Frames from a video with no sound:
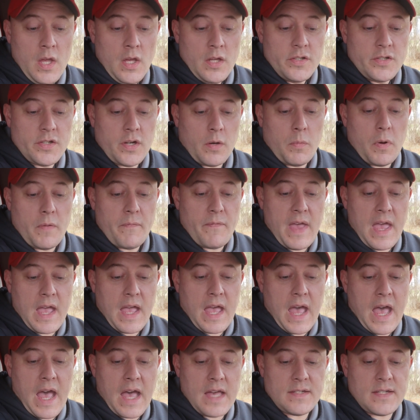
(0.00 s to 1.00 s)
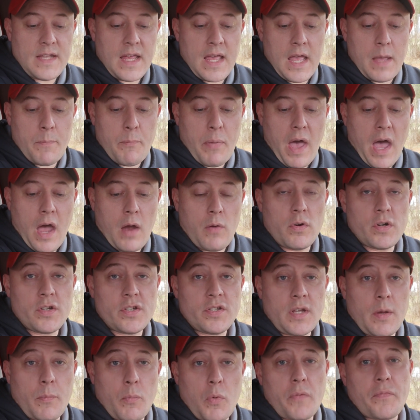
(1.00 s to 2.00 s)
Servo and Vega has a powered
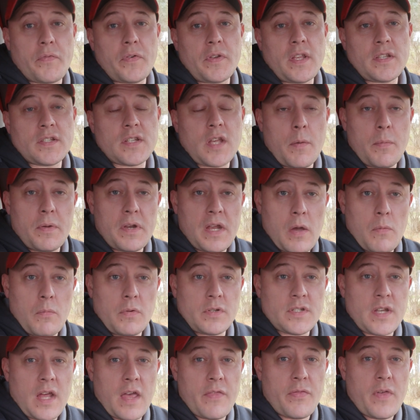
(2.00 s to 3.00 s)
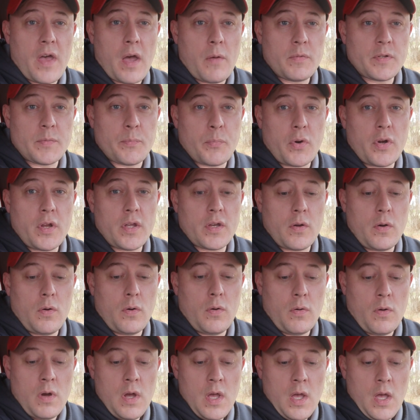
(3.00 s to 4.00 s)
subwoofer that's coming out, which I thought was pretty
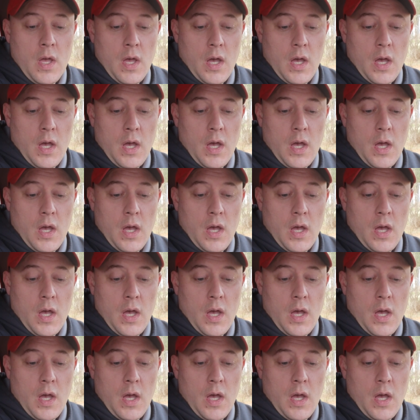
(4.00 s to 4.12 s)
cool.